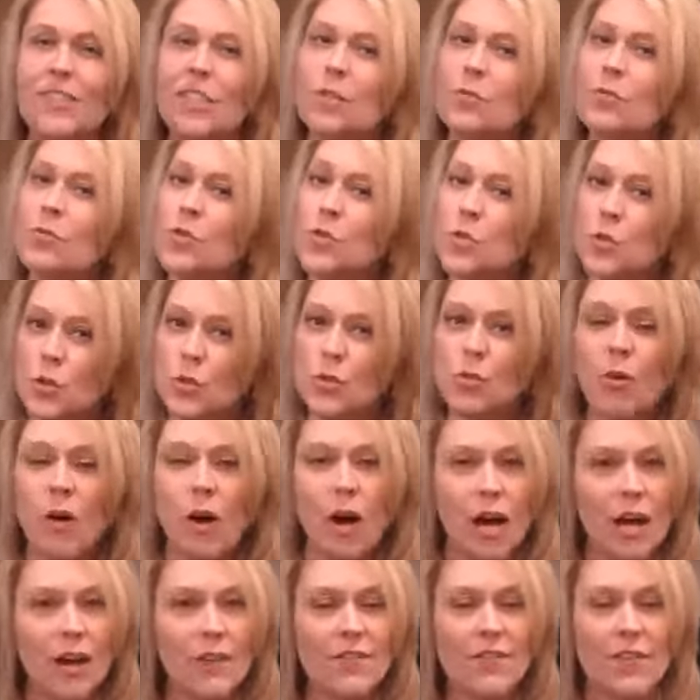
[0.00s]
You know, too
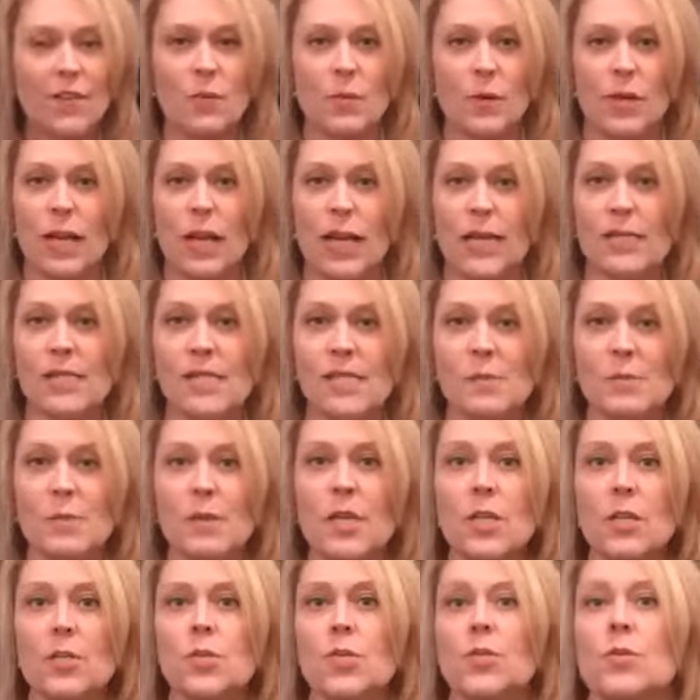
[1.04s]
often when I
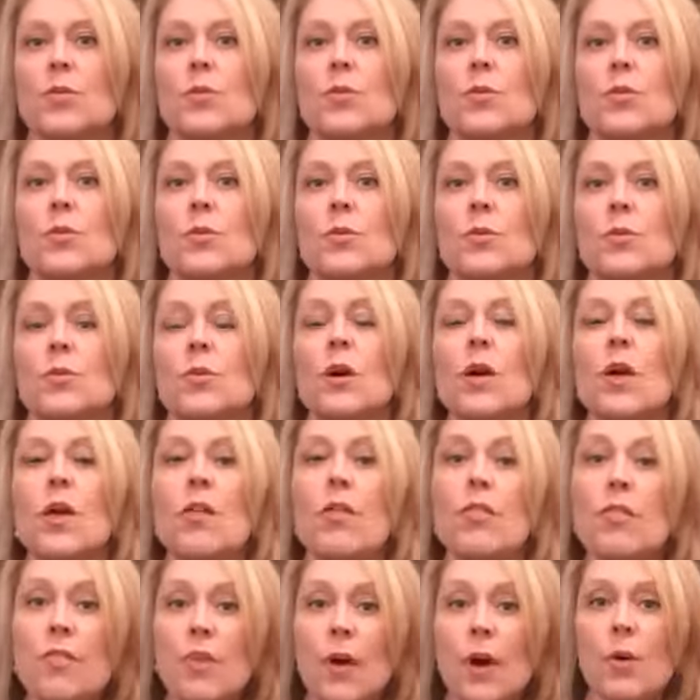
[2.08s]
speak to
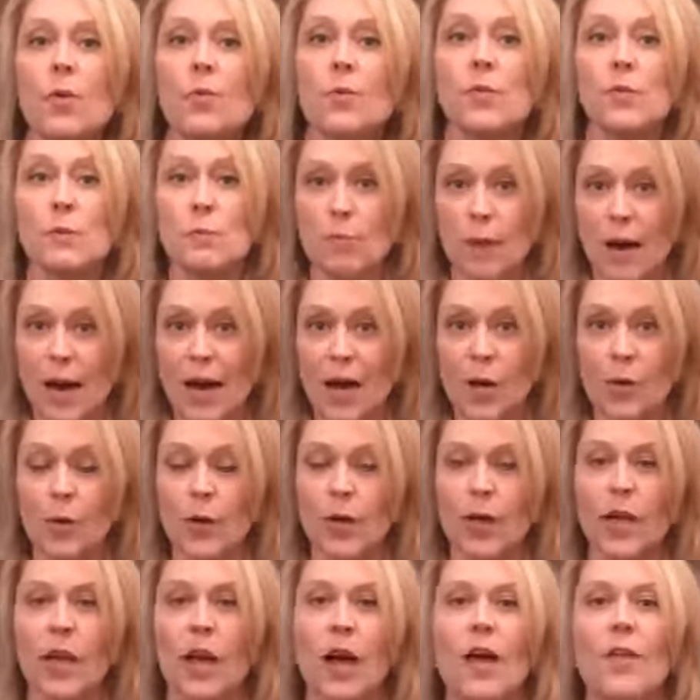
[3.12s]
those
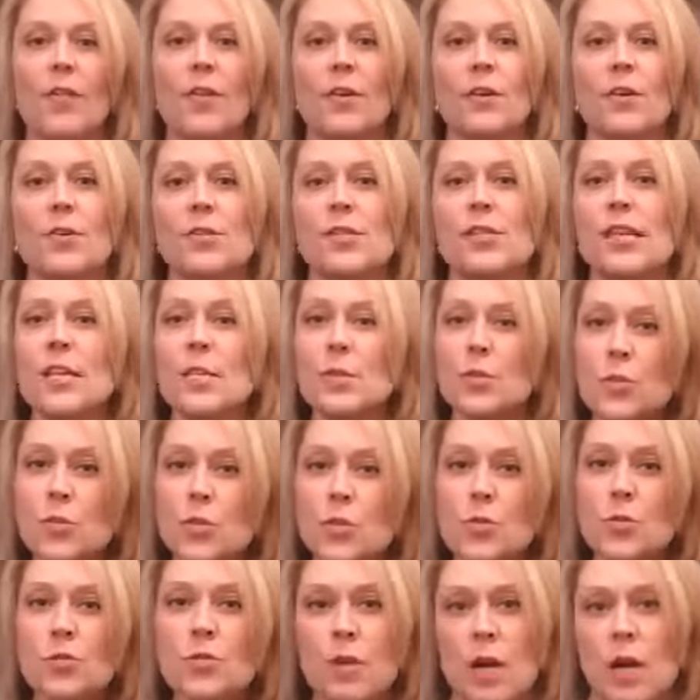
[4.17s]
empowering others, they
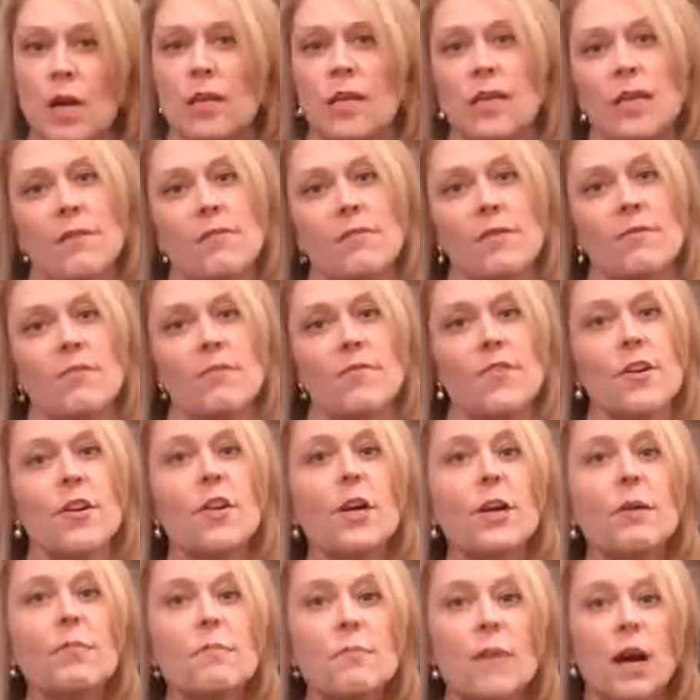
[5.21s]
do not give them
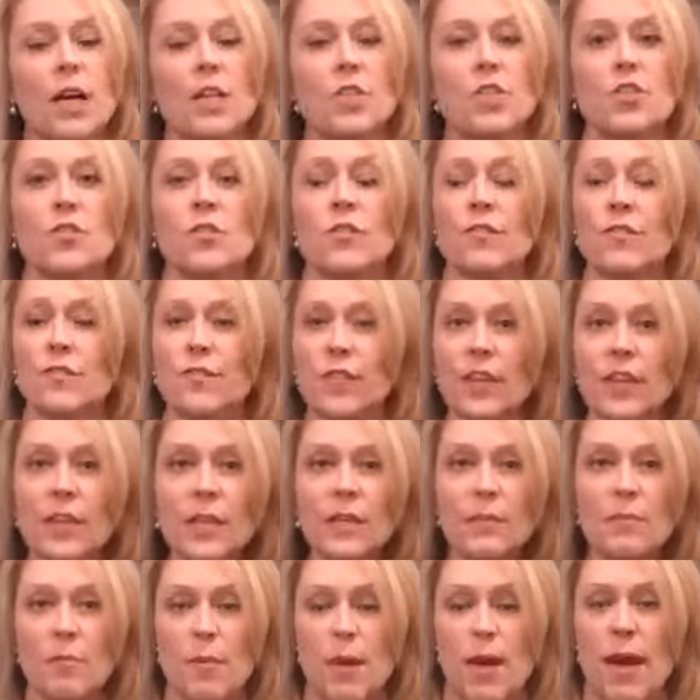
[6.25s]
very much
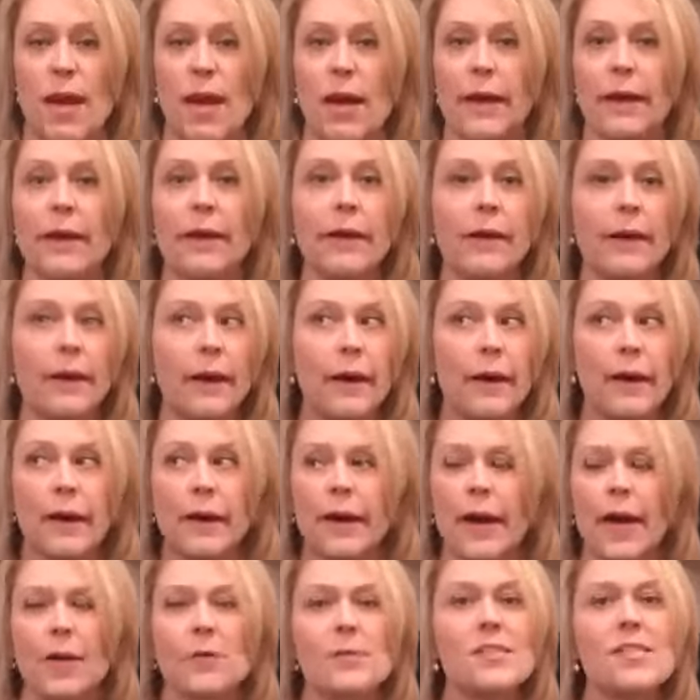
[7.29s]
feedback
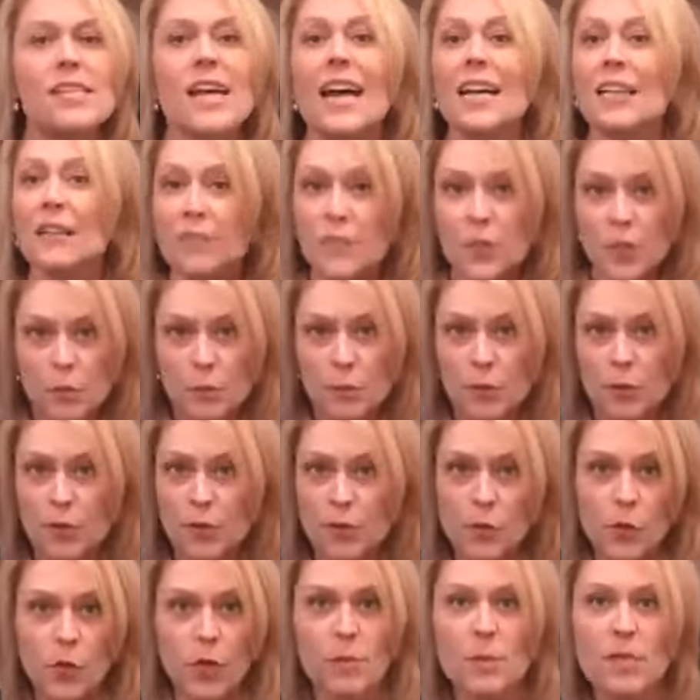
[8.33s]
outside of their
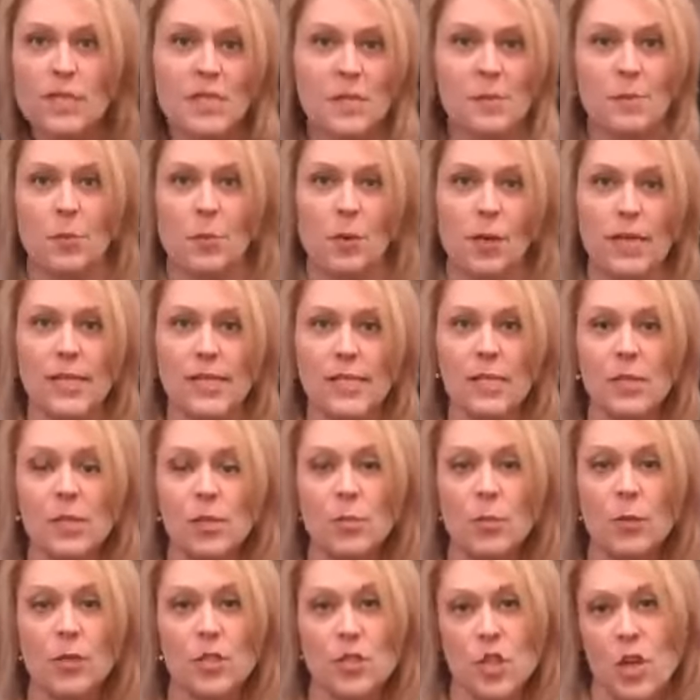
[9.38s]
performance
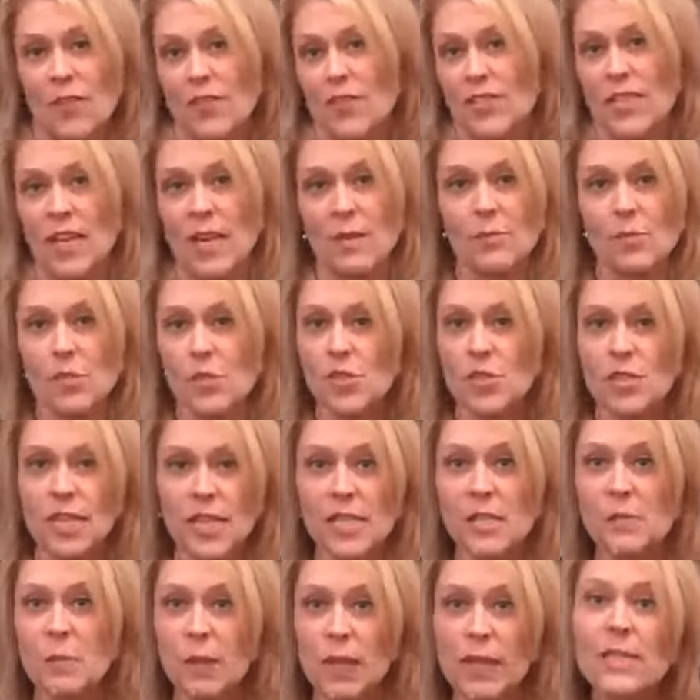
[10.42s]
appraisal, which oftentimes just
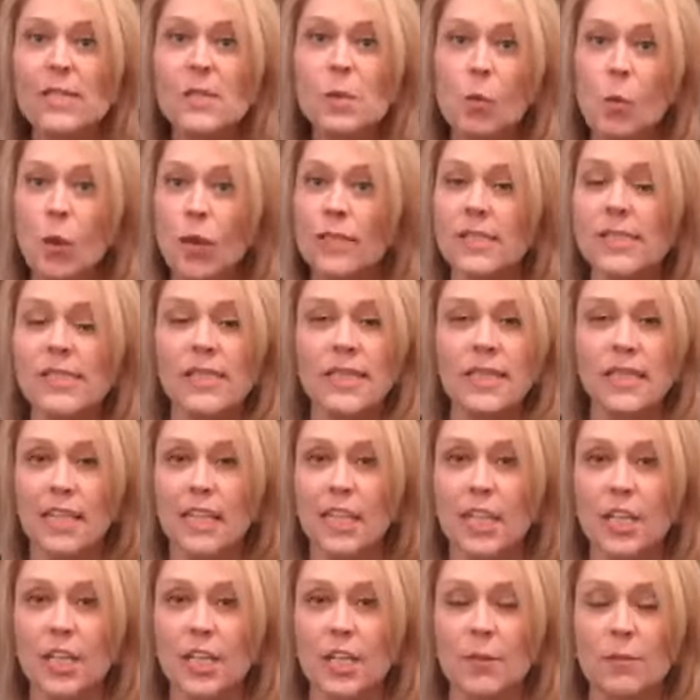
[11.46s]
takes place once a
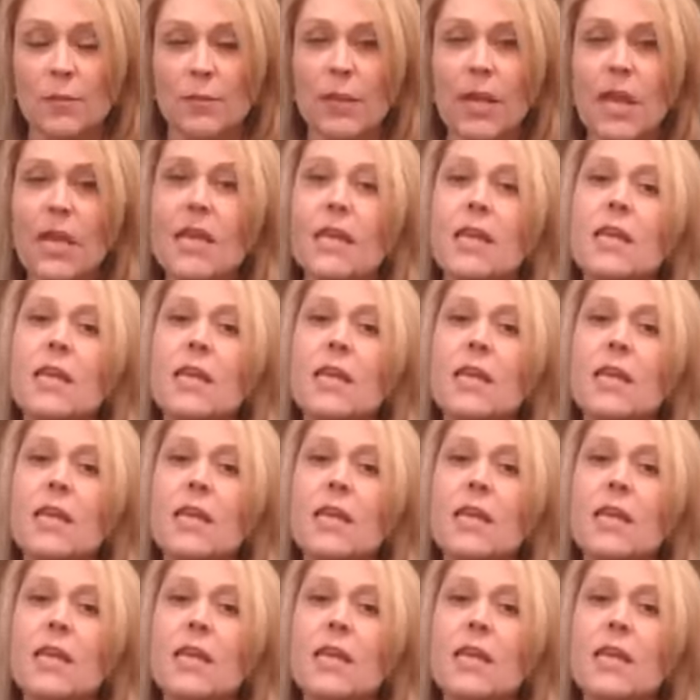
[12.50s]
year.